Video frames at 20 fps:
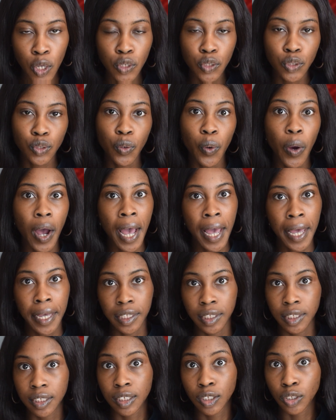So
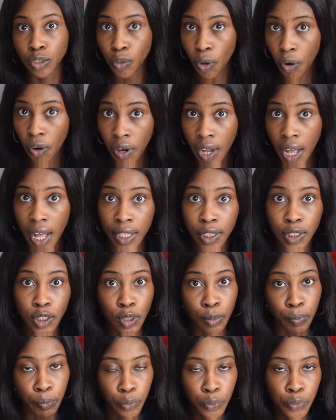I saw and
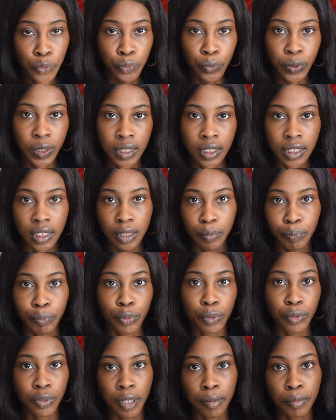spoke with the
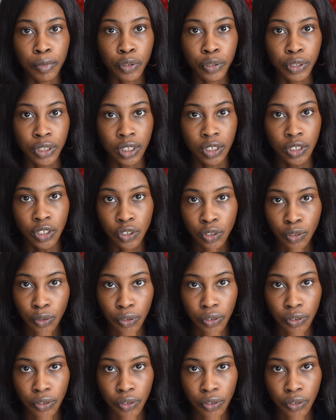program coordinator,